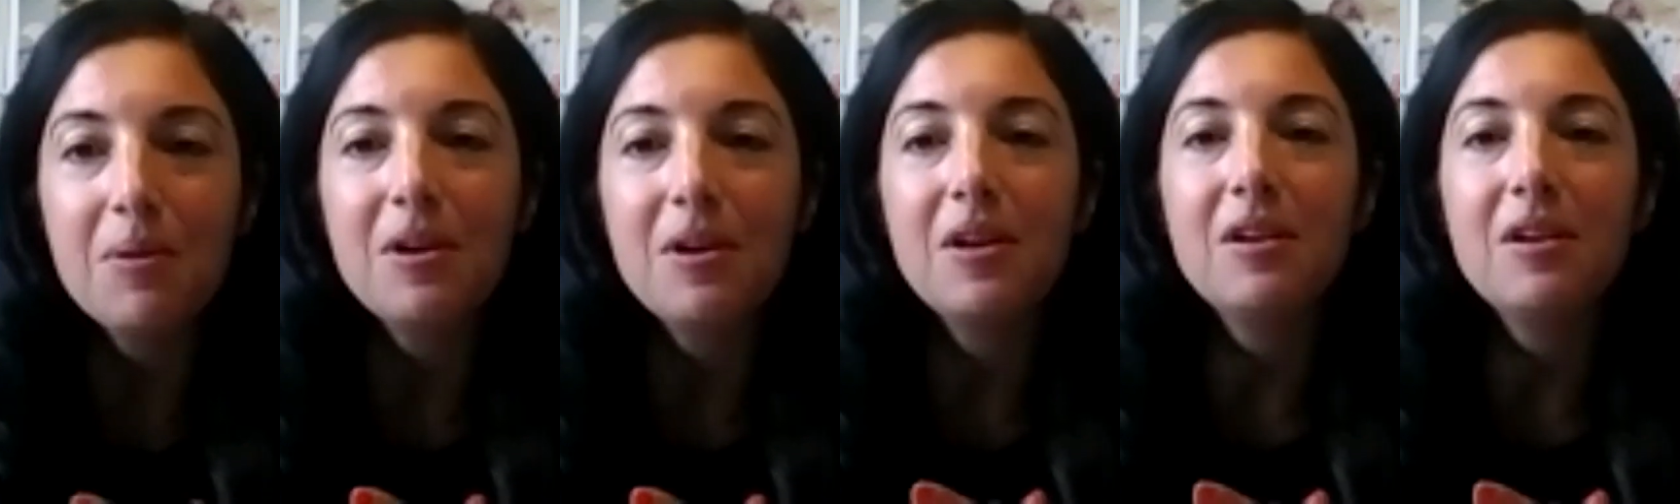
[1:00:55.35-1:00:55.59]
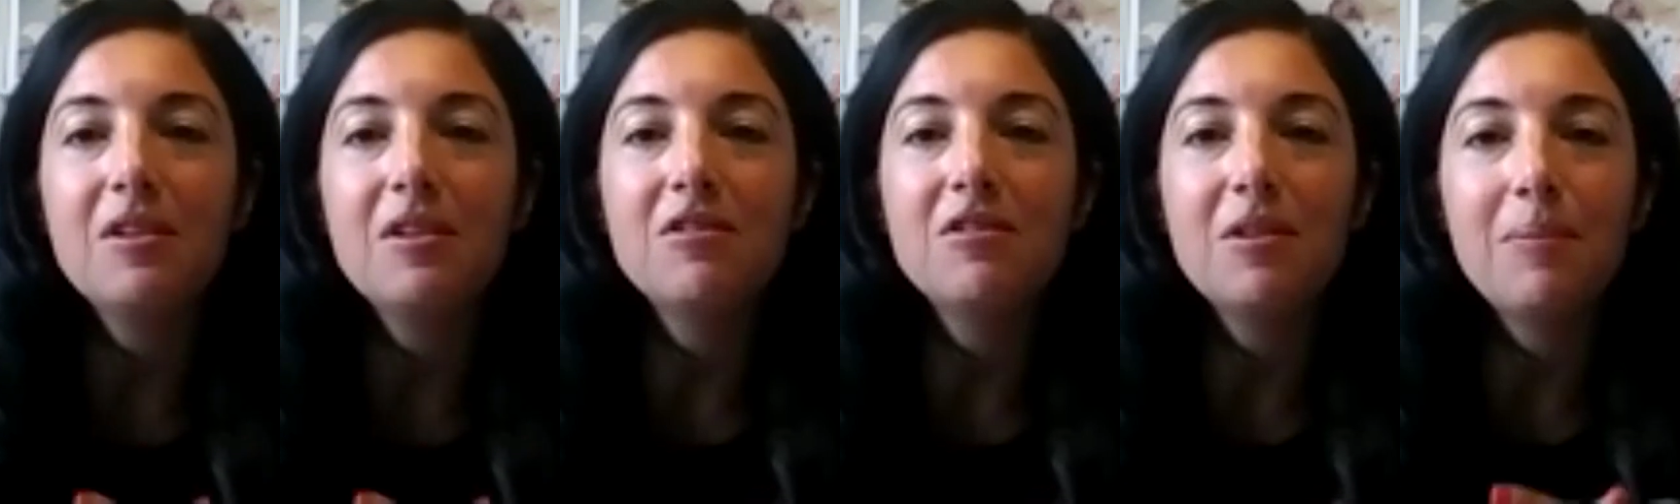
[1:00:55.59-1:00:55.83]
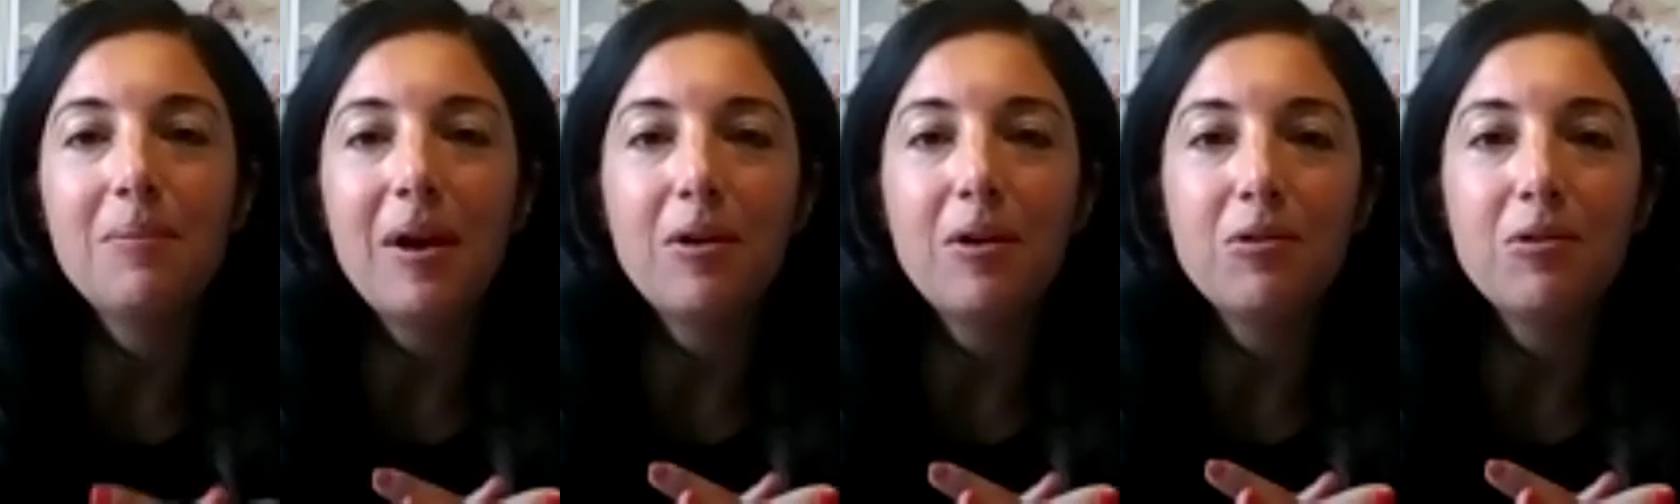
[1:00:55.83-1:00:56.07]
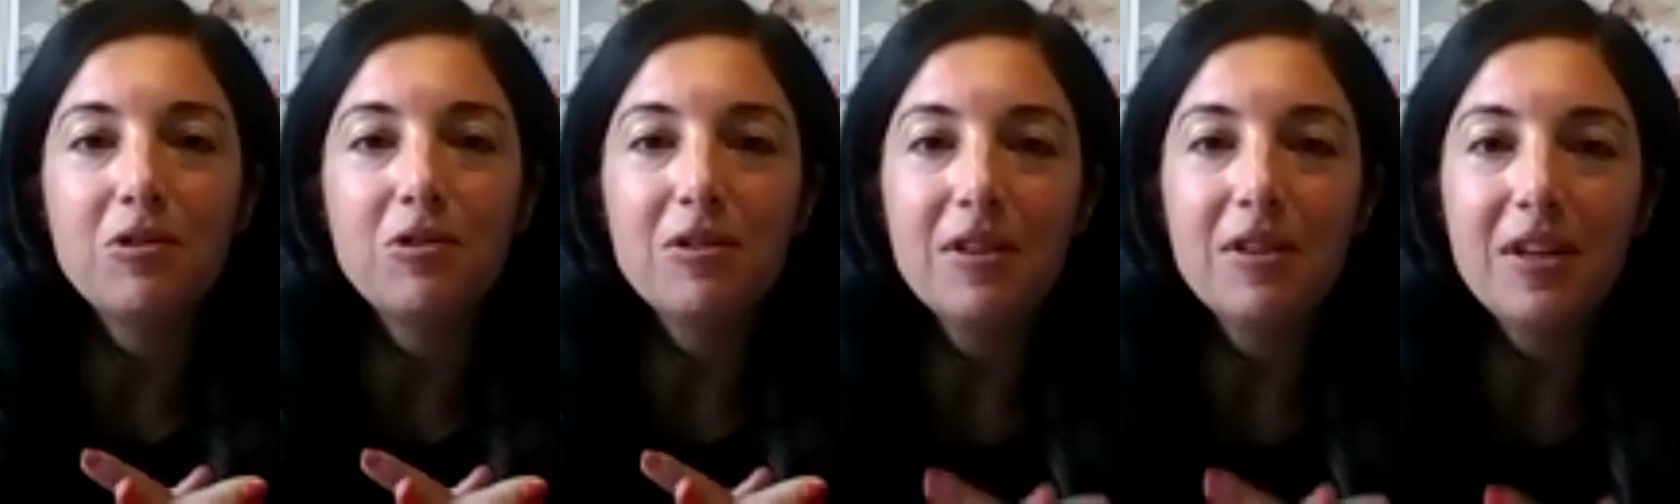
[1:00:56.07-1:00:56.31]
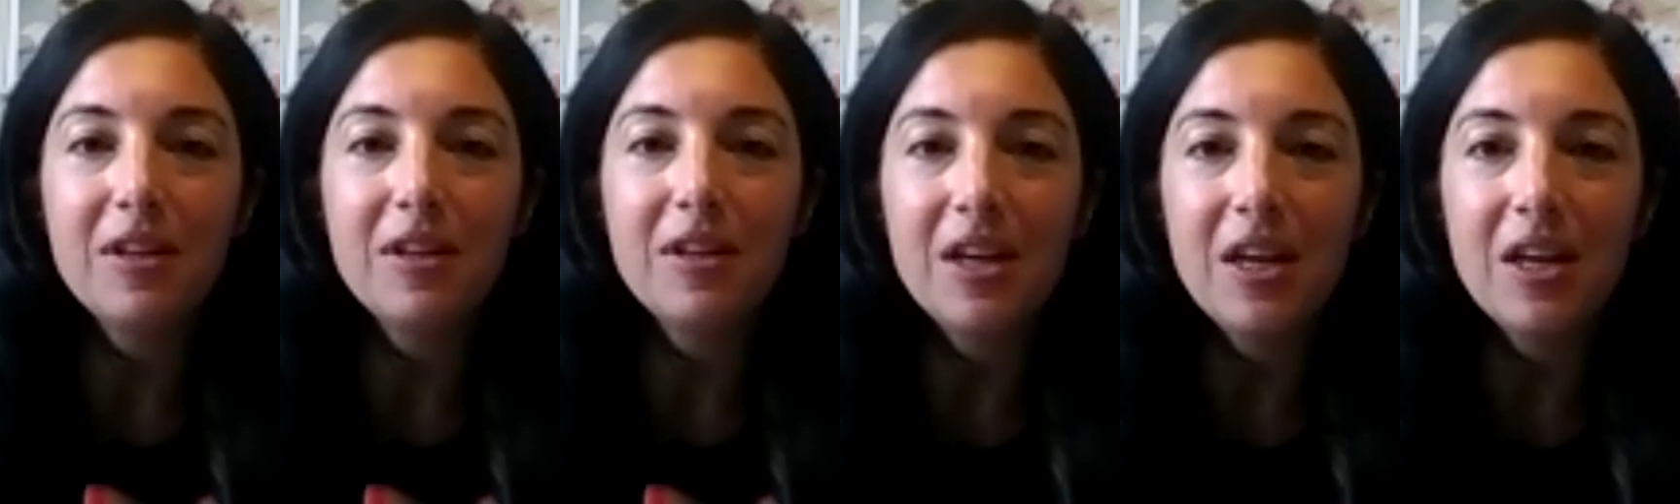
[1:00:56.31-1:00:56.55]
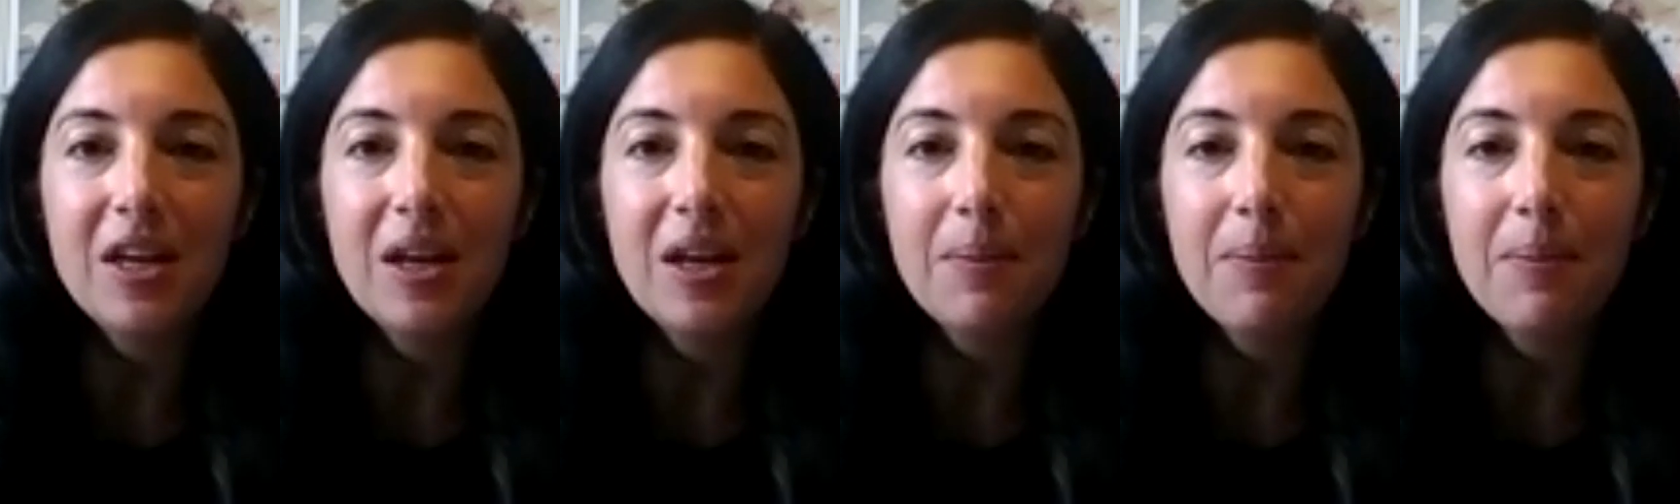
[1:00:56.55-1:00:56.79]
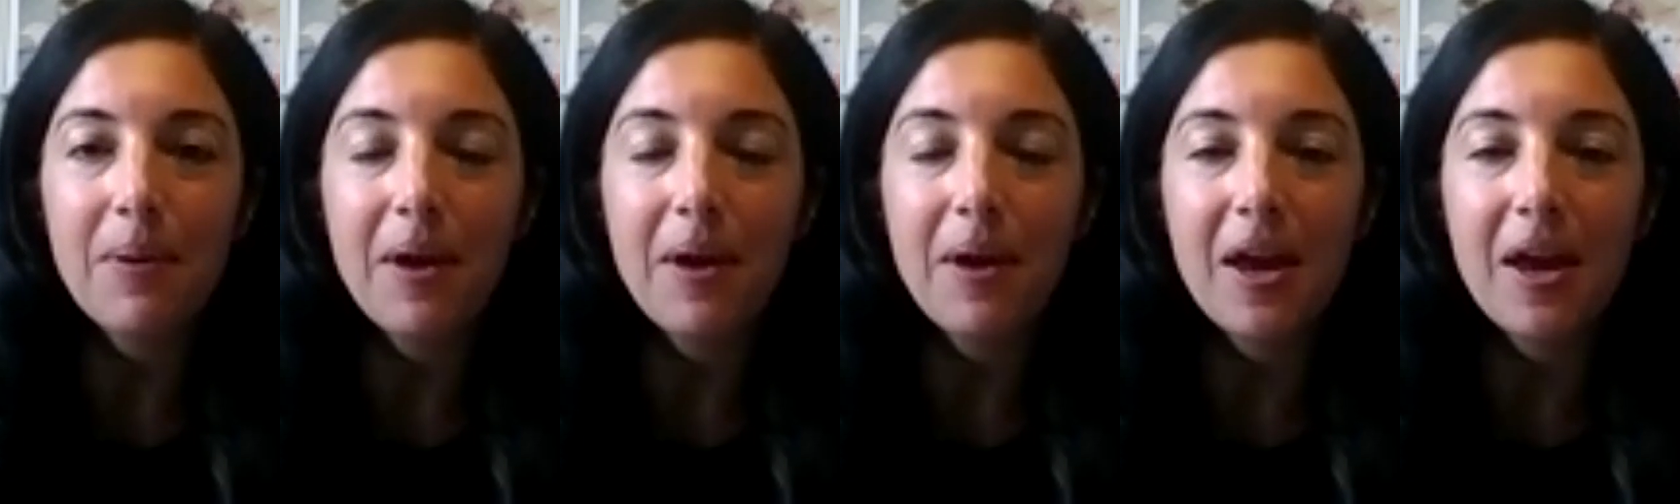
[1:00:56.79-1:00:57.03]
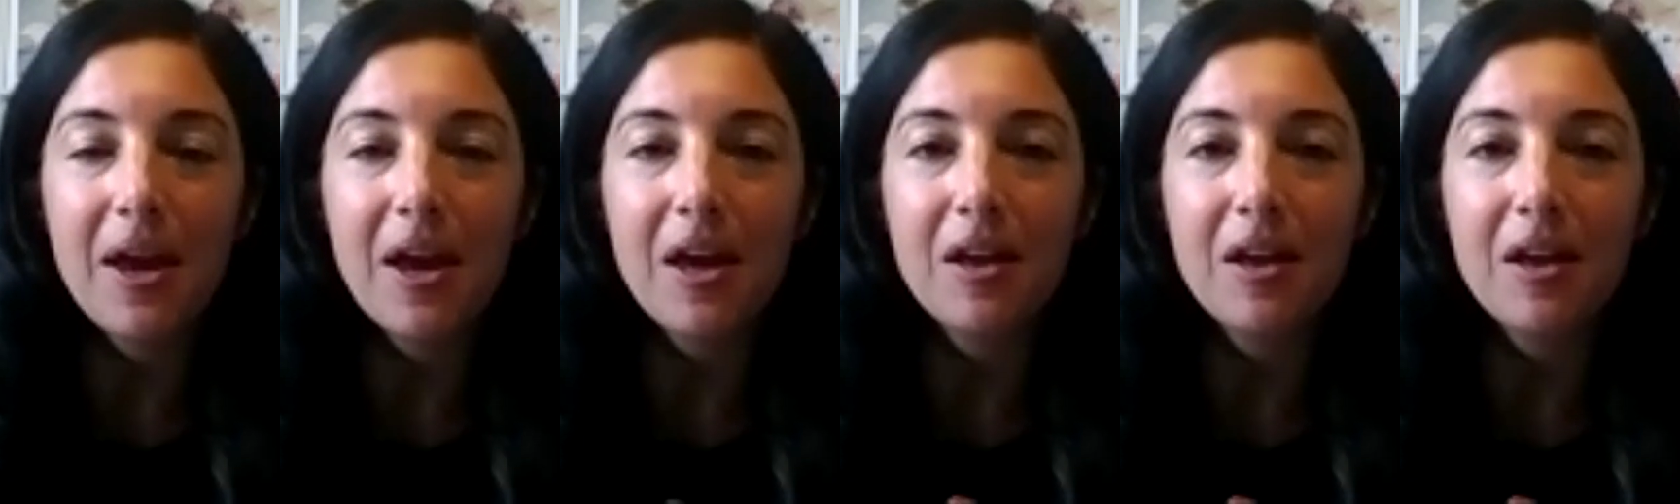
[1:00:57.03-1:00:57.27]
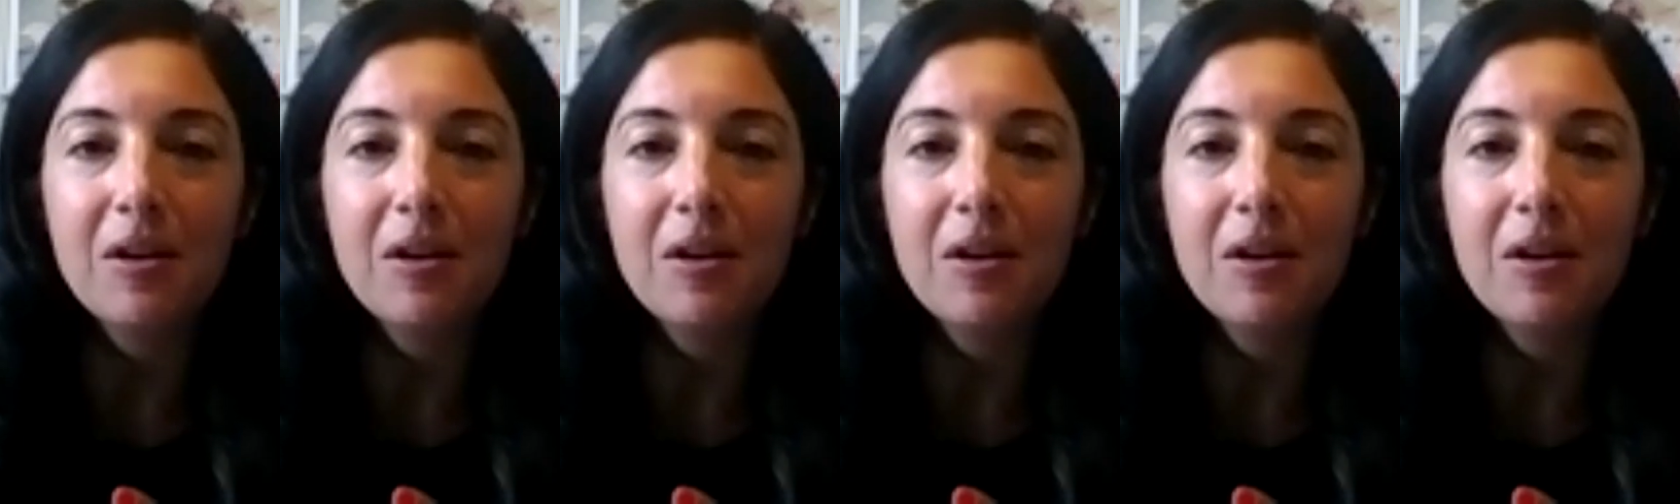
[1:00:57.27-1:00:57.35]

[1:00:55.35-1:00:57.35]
is about to lead a panel with